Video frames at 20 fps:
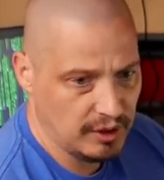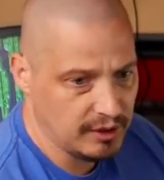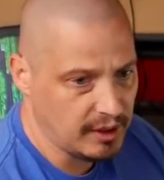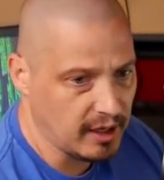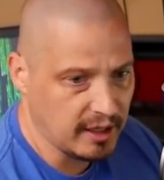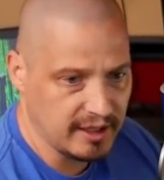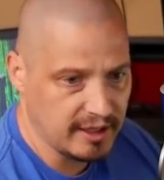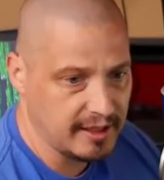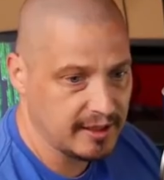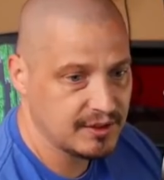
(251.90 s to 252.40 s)

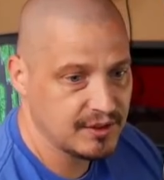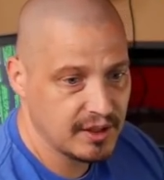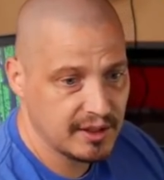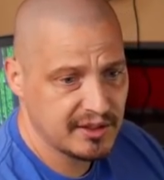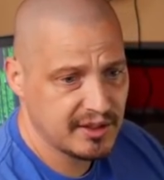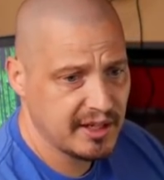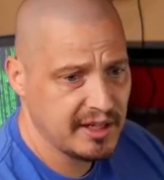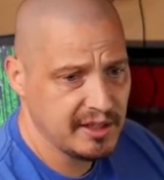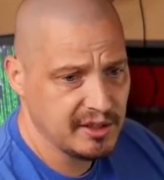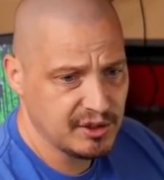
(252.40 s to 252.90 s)
I
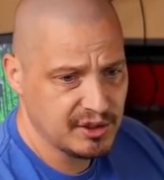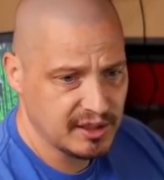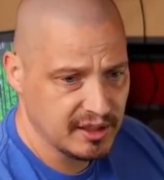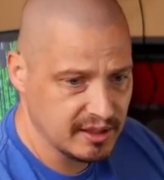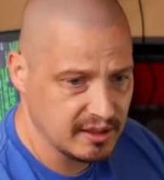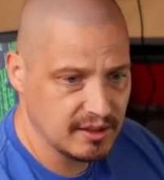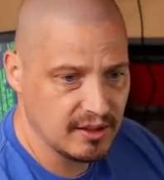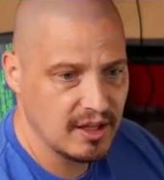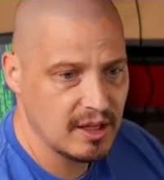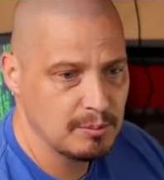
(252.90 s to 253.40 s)
SSH'd
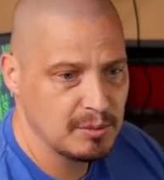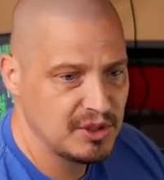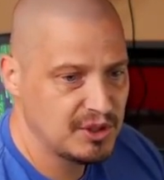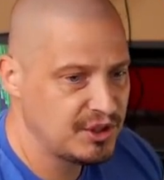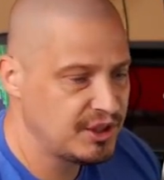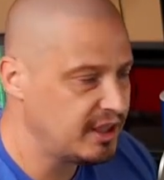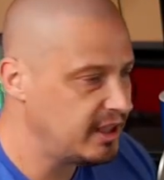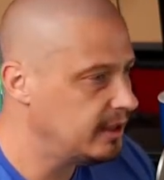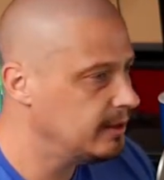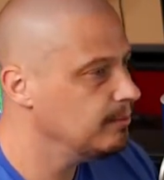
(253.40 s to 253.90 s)
into that
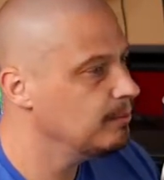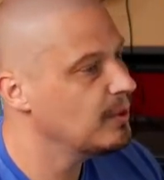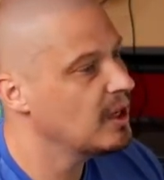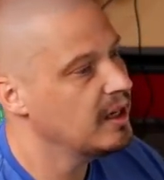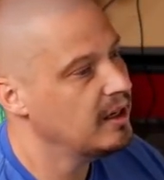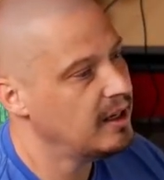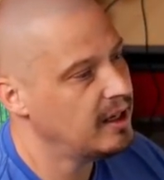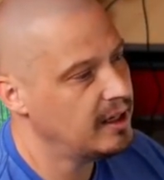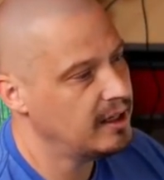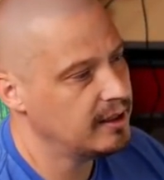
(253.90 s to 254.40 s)
machine,
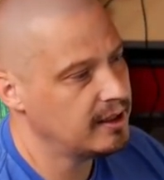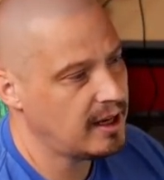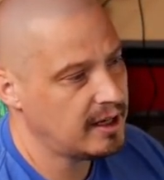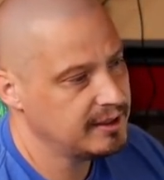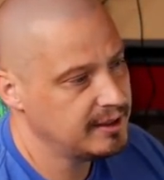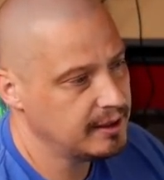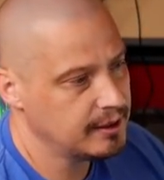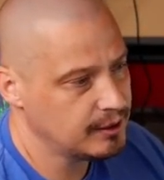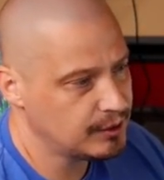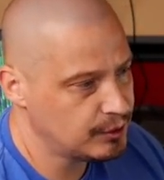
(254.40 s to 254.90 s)
and I
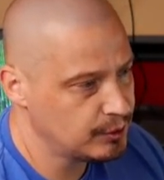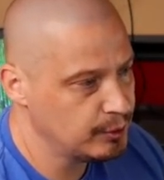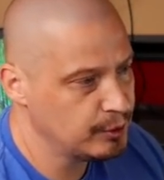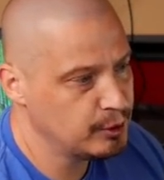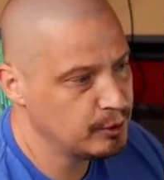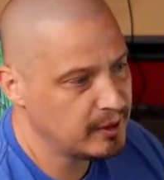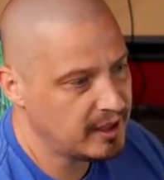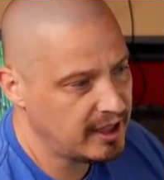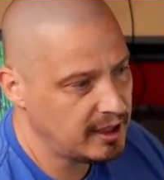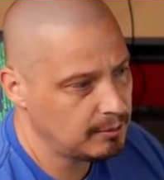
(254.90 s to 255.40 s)
did a
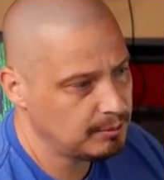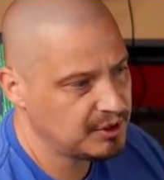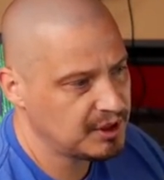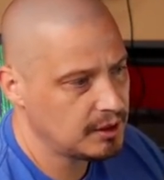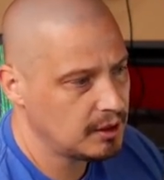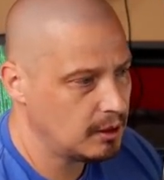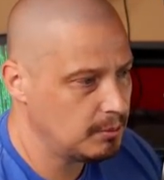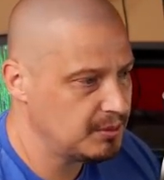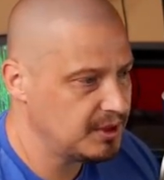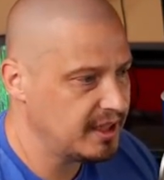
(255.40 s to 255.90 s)
sudo apt
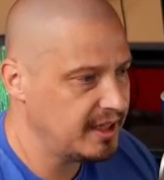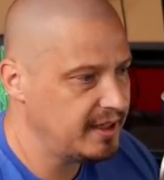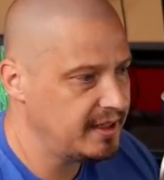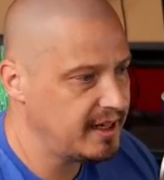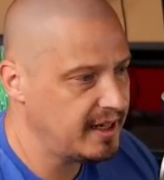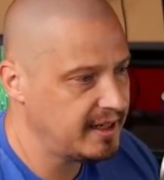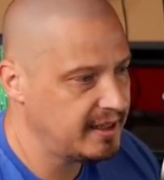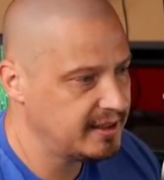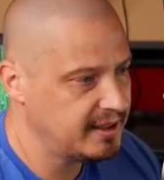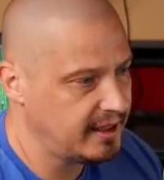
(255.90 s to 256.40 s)
update
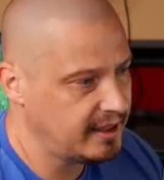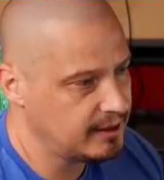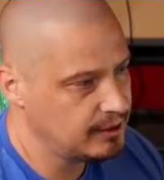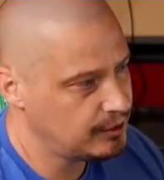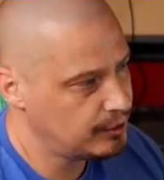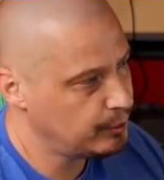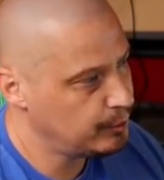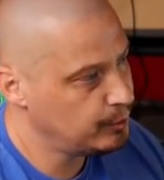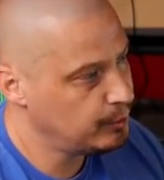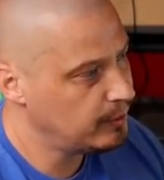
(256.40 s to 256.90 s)
and
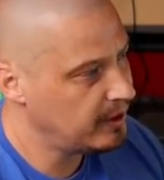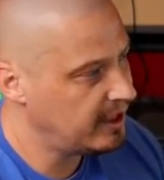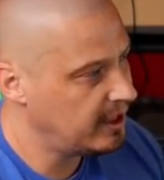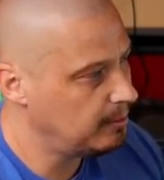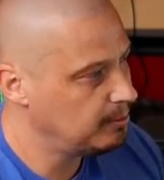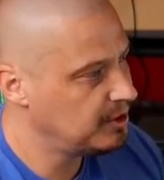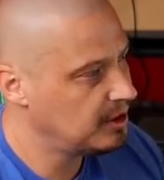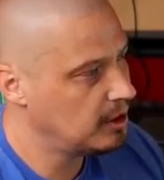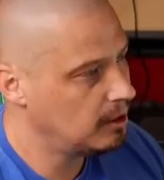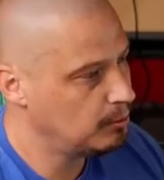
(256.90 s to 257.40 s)
sudo
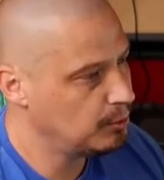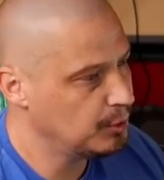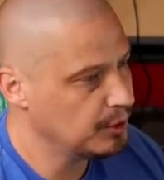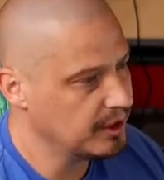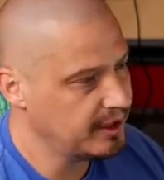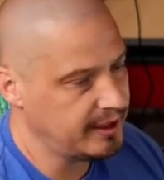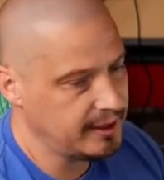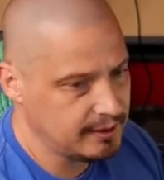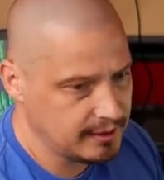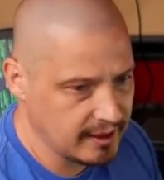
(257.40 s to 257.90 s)
apt
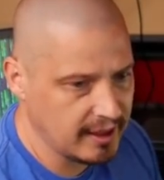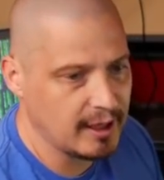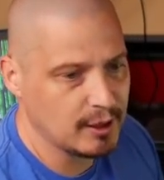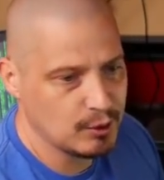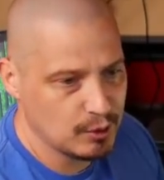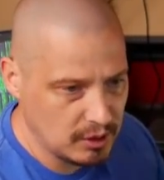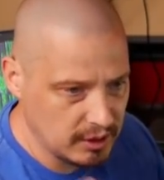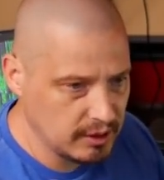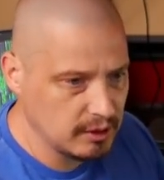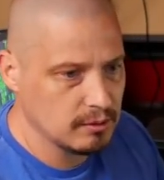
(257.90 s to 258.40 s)
upgrade to
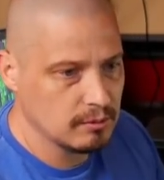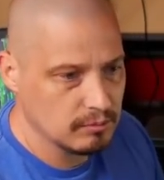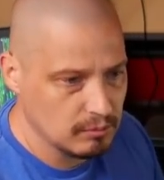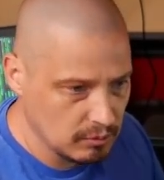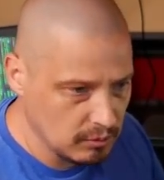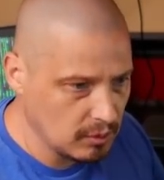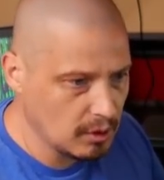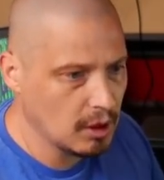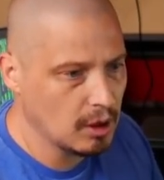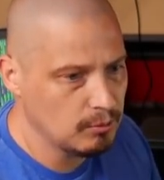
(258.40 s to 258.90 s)
actually
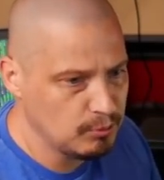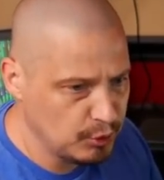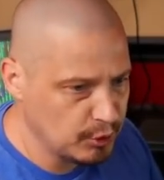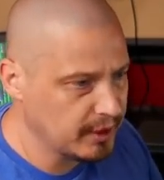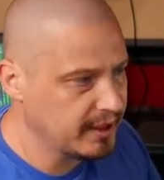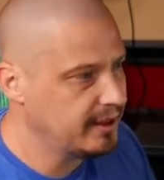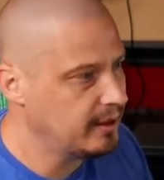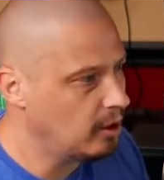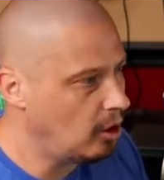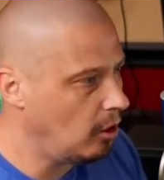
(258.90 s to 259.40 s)

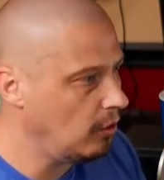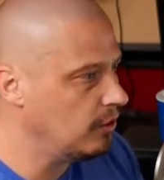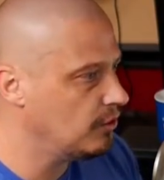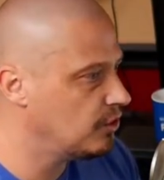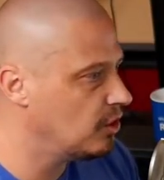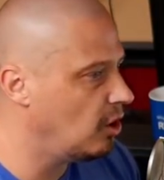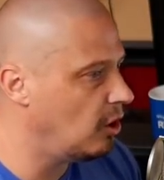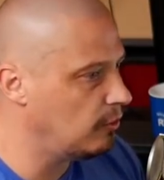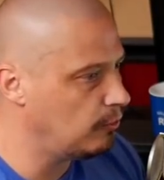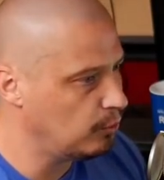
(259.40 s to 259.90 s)
upgrade all the
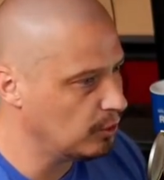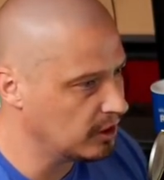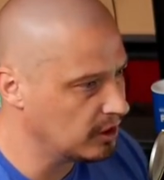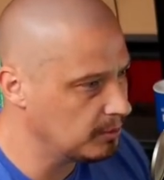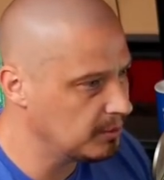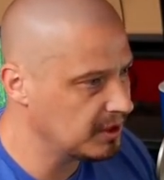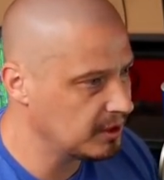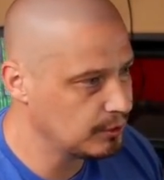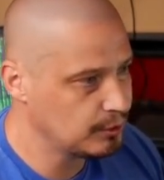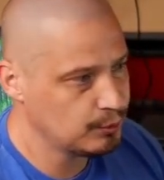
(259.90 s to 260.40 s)
software,
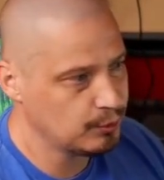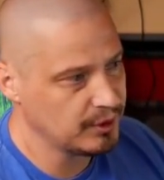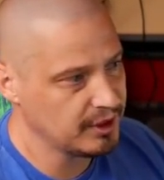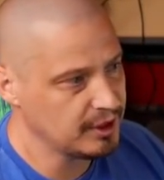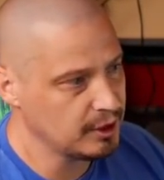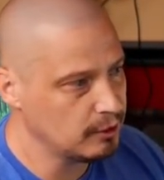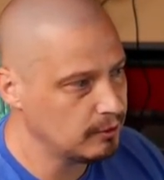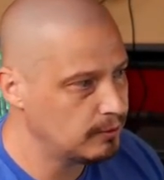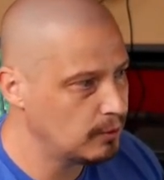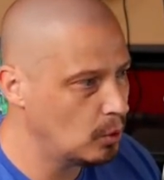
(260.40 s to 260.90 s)
because
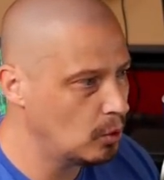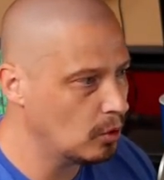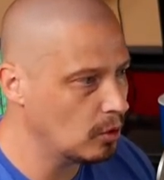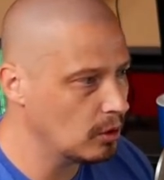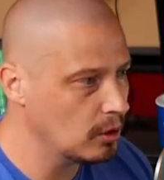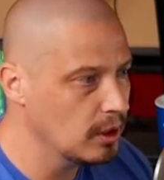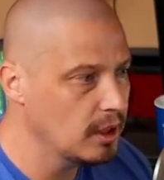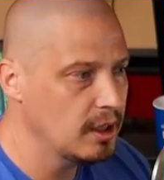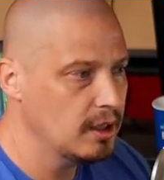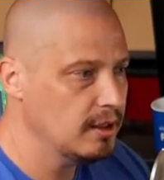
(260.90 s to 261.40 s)

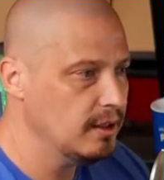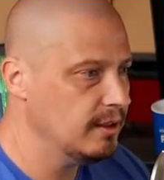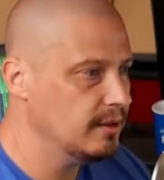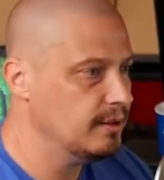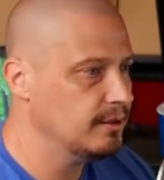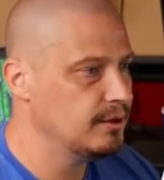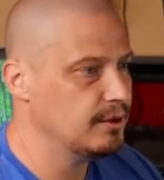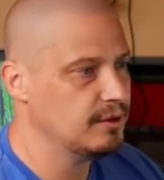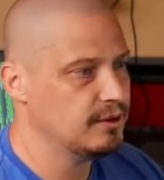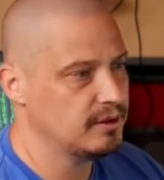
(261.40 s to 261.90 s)
2004
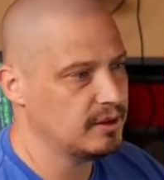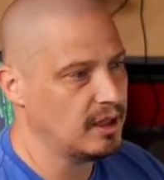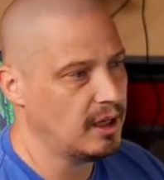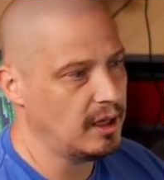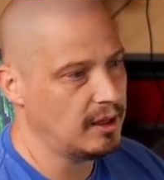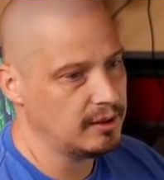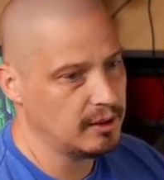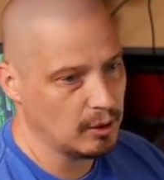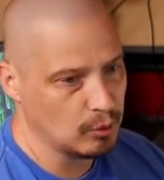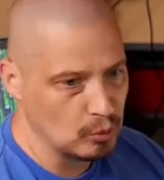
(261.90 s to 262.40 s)
is
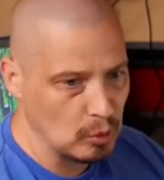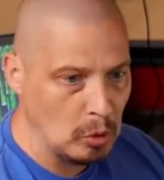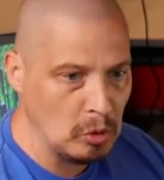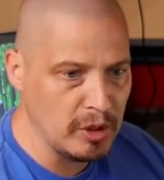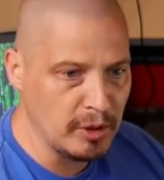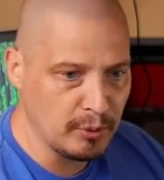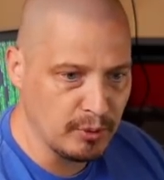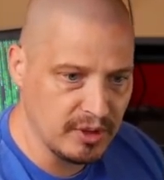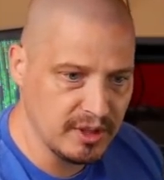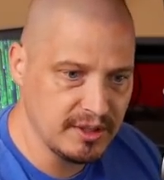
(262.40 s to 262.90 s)
not a
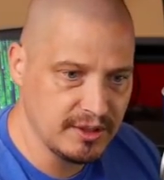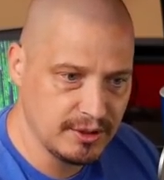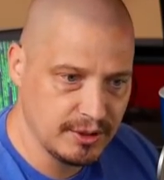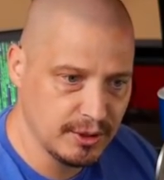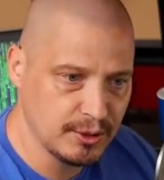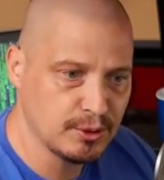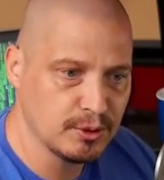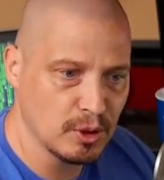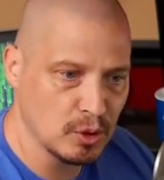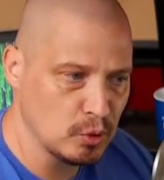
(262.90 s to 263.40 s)
rolling release
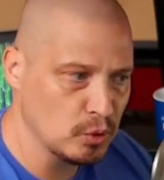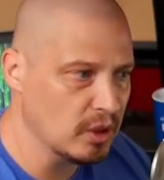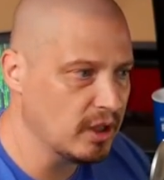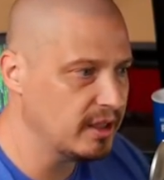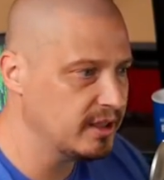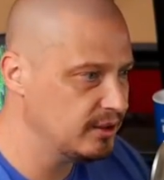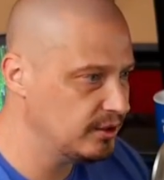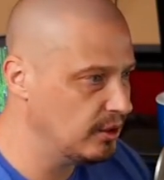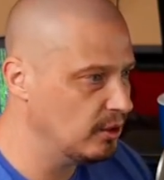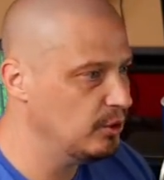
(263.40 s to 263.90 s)
distro,
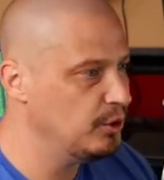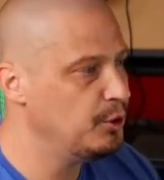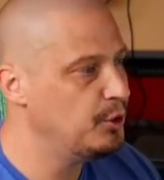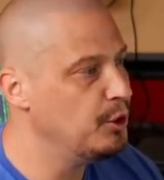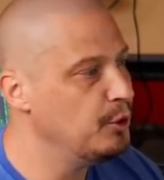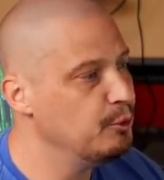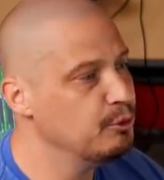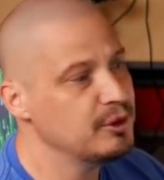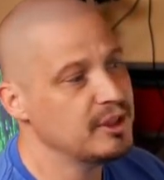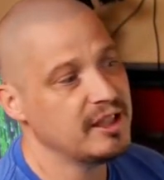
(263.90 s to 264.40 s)
right? So you
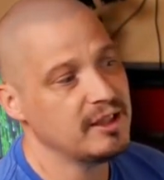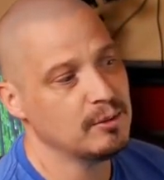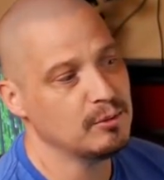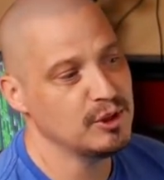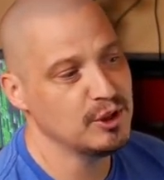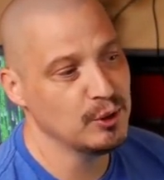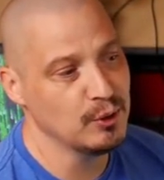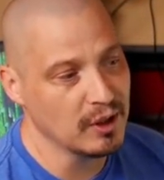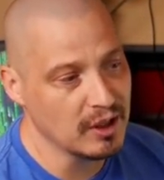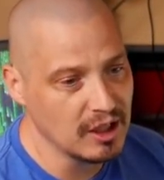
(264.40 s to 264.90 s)
do need to
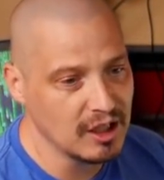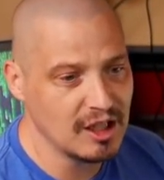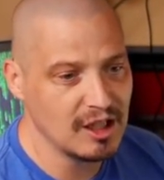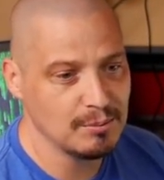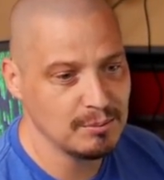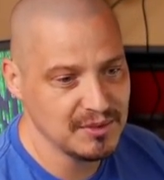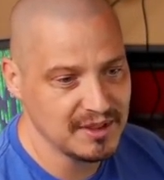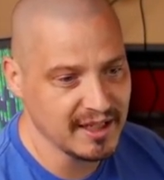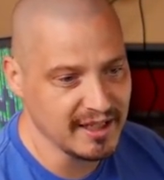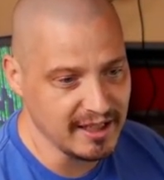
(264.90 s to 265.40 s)
do an
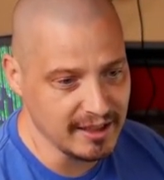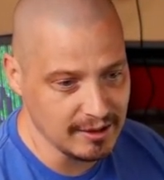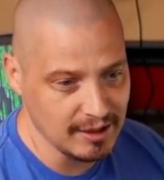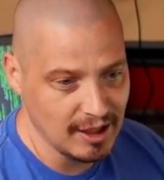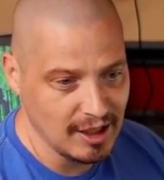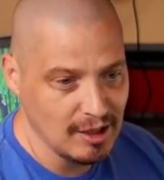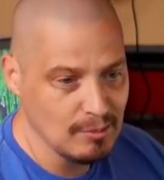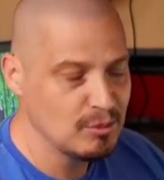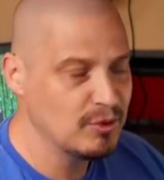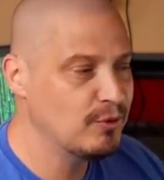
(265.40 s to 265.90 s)
update
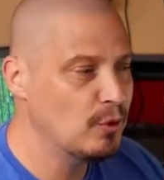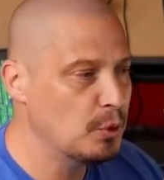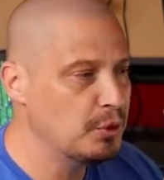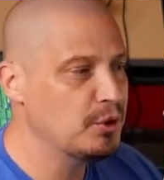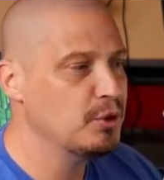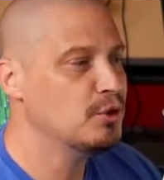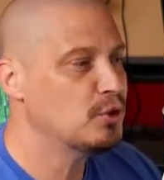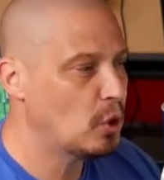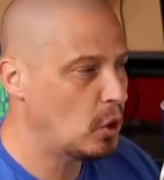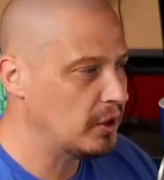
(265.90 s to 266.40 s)
before you
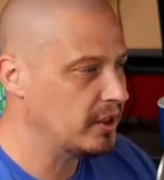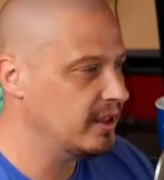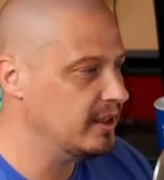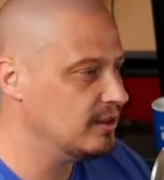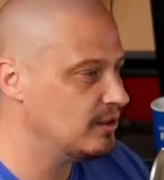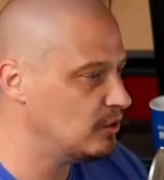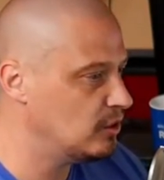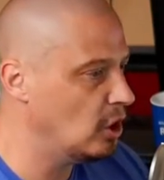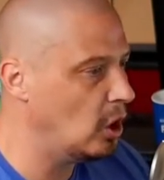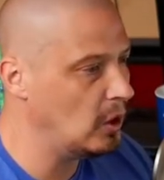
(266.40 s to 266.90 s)
start
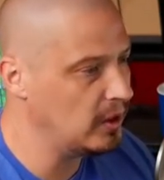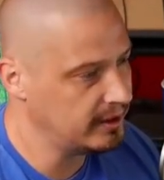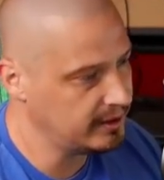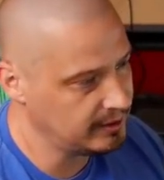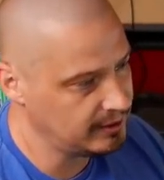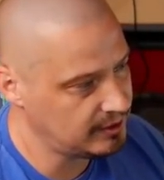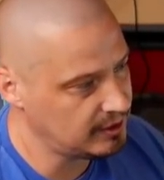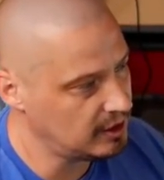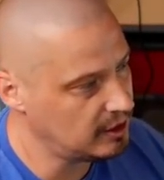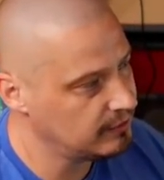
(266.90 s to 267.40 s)
installing
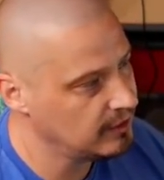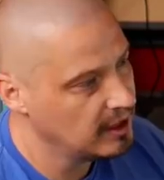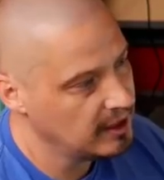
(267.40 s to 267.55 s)
stuff.